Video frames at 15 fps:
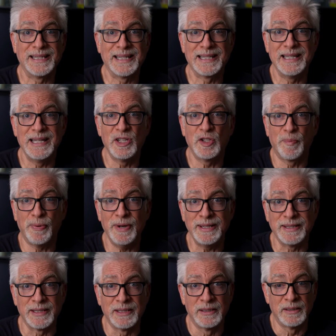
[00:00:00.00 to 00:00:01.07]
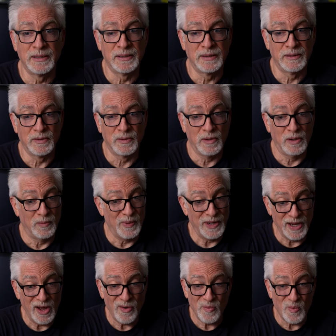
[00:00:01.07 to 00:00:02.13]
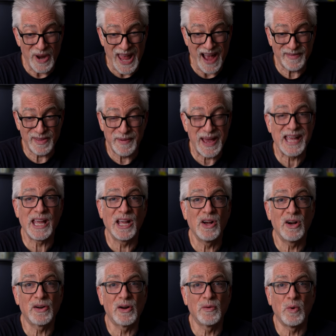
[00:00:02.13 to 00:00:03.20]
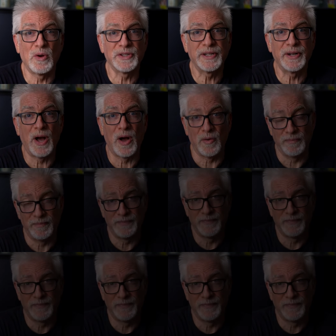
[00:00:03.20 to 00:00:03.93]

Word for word: 60 inch print. We know we have them hanging on our walls at home.